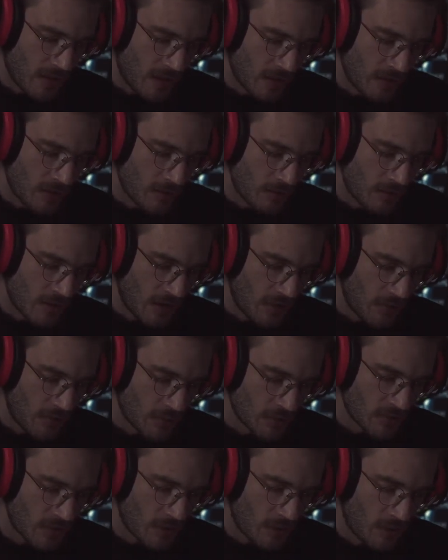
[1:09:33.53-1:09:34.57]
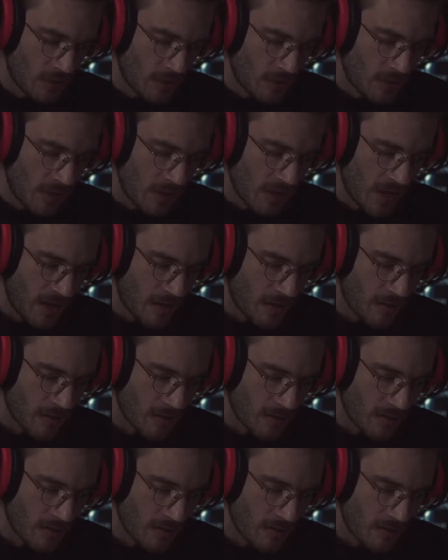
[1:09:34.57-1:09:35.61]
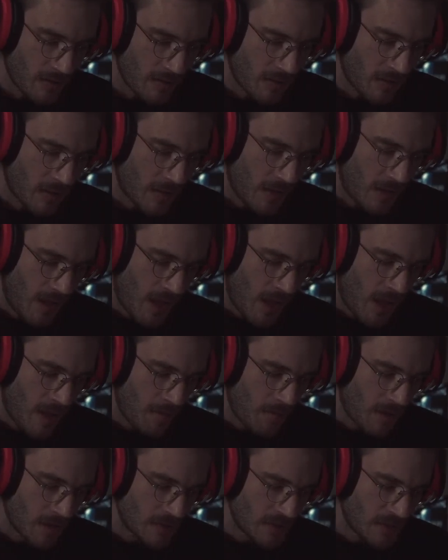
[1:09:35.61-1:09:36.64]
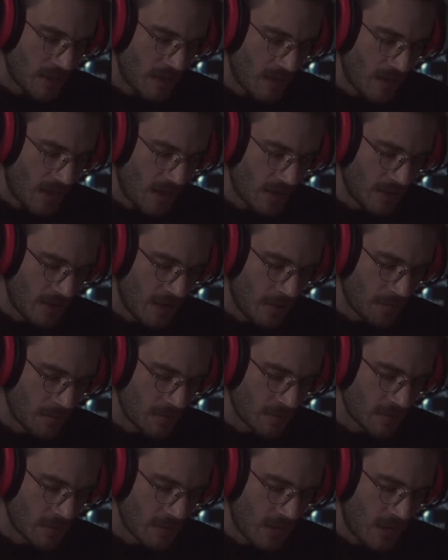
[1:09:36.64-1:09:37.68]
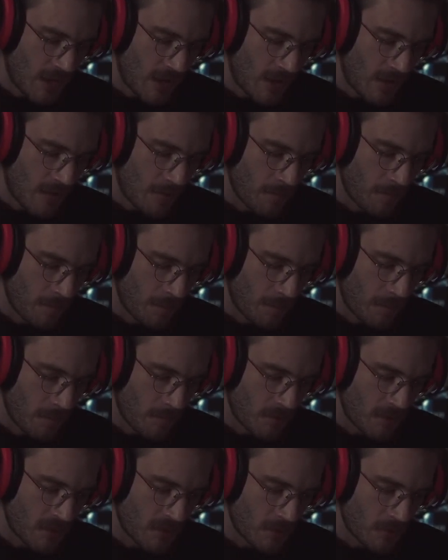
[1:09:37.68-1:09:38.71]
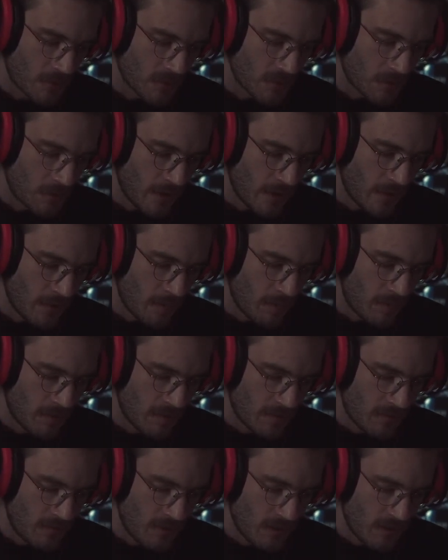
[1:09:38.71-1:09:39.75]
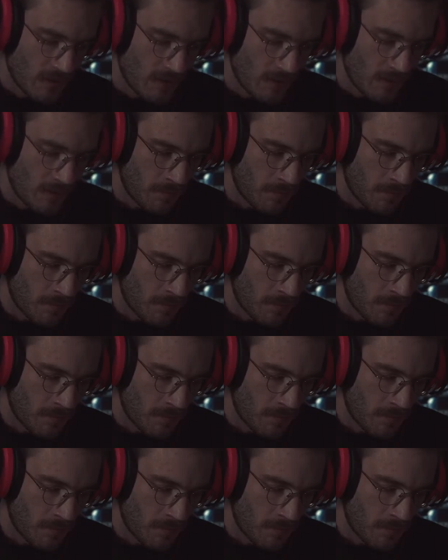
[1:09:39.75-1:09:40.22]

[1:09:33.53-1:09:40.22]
I knew death was our only way out. Am had kept us alive, but there was a way to defeat him.